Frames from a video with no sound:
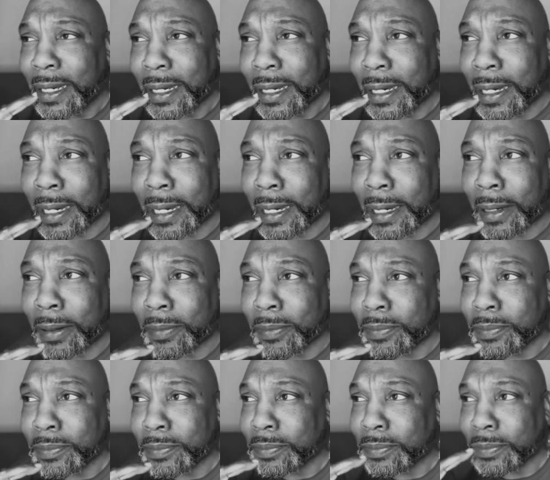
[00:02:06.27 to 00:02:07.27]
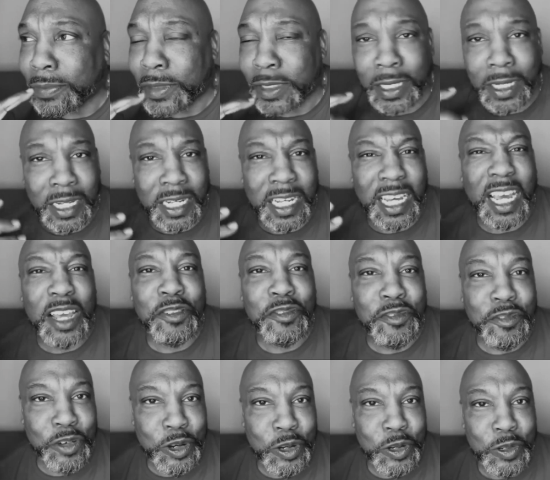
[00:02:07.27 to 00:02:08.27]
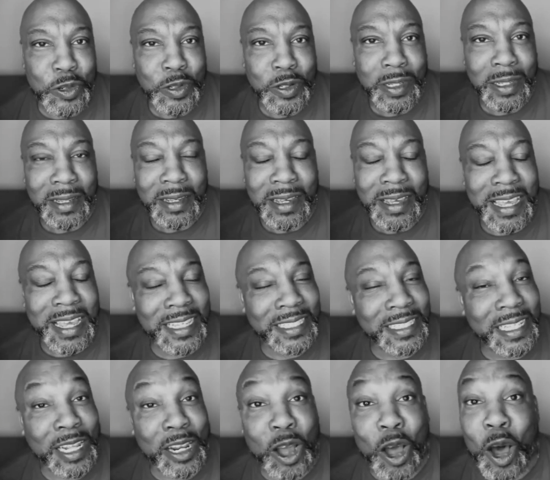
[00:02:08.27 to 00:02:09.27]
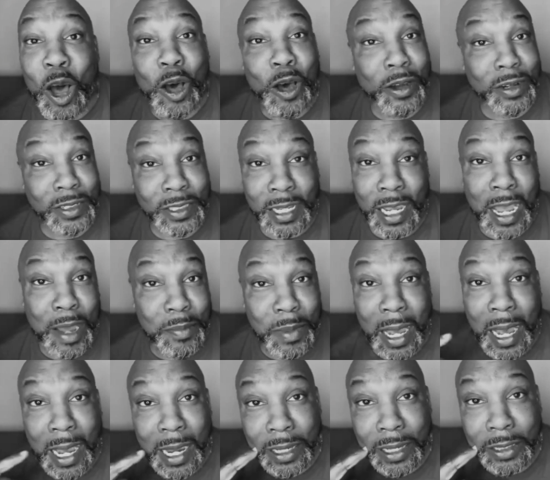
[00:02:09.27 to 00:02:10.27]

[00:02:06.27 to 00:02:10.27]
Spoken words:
The gun fu is at an all-time high.